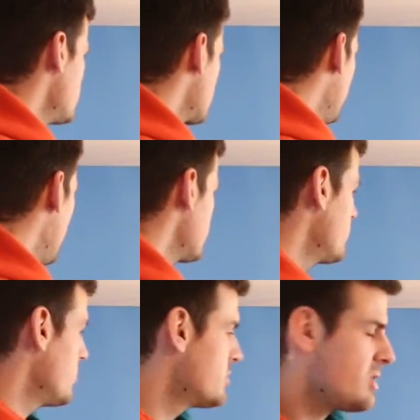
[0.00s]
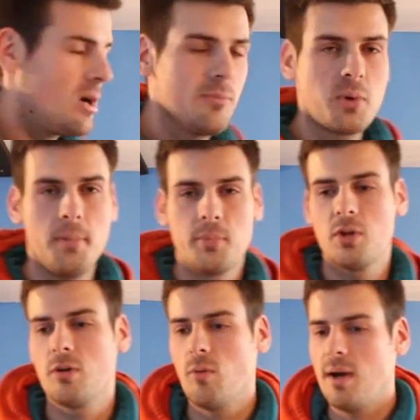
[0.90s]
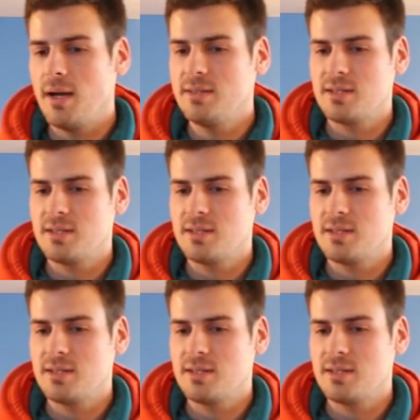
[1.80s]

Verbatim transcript: as possible to set up computer wise